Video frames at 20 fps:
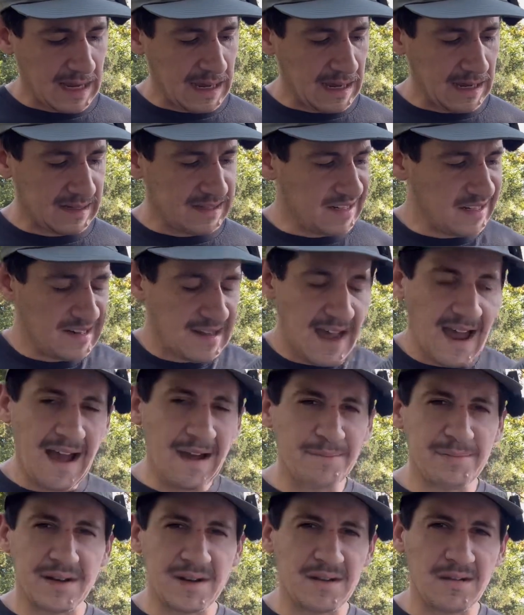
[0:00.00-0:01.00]
It didn't
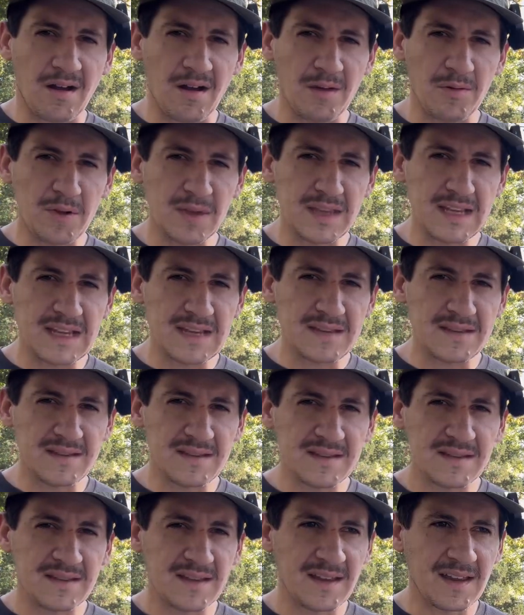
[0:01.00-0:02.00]
happen at all with these,
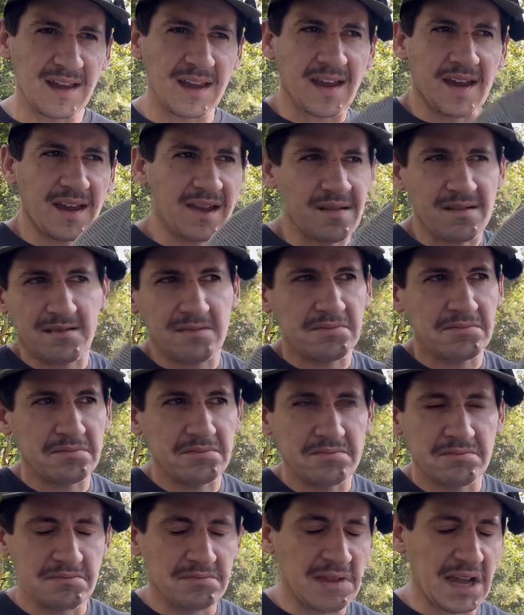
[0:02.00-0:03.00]
and
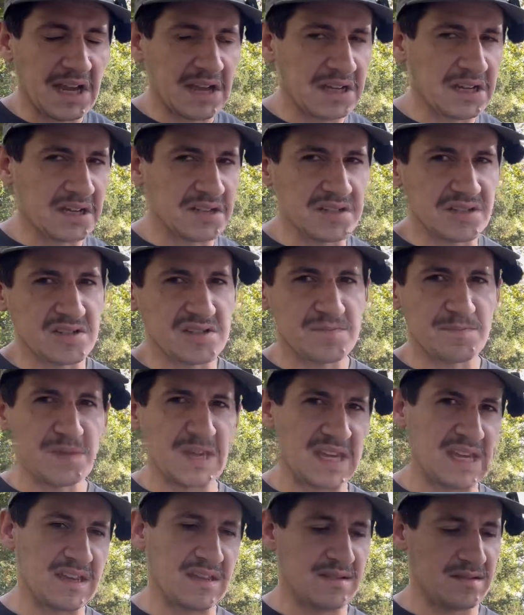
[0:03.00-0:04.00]
that could just
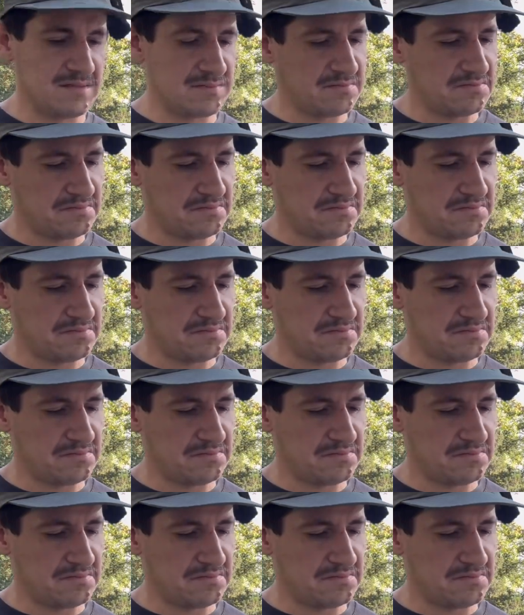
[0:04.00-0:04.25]
be,